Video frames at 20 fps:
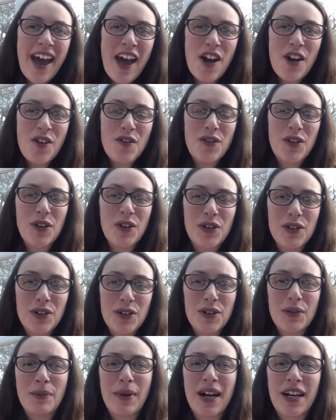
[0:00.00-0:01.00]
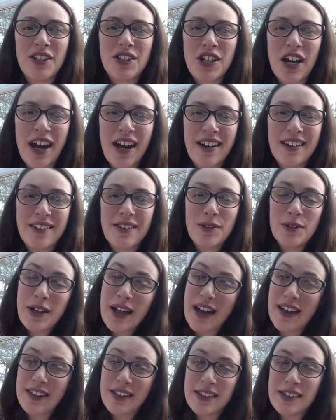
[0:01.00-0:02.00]
If you're new to my channel,
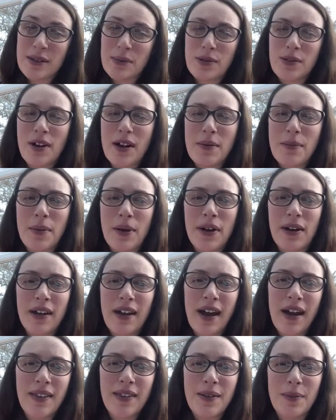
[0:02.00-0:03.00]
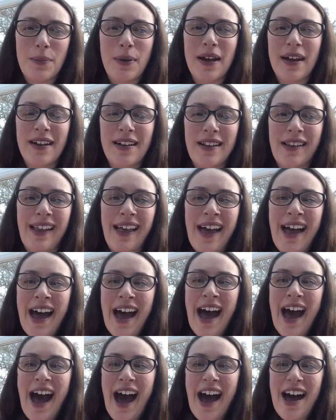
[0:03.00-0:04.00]
hit the subscribe button and the bell
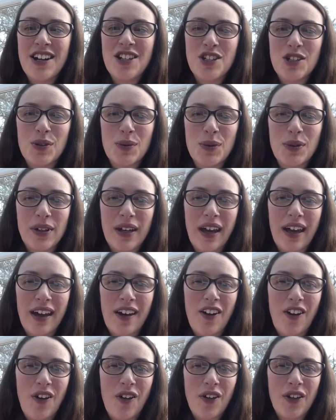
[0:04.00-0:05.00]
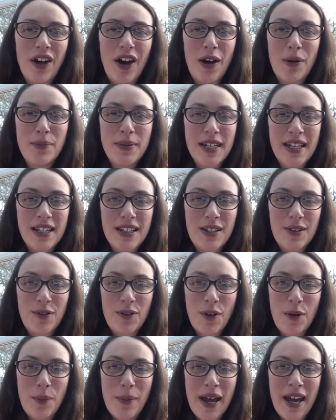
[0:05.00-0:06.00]
and you will get all the updates
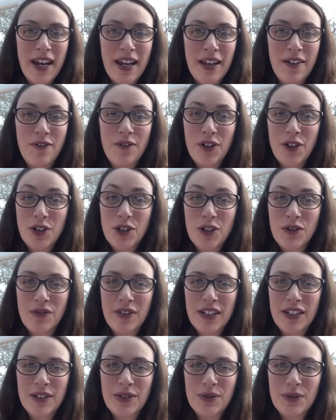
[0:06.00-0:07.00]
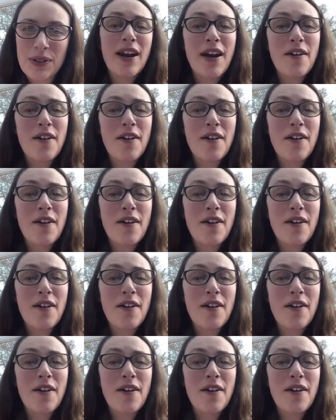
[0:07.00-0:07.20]
from any future videos.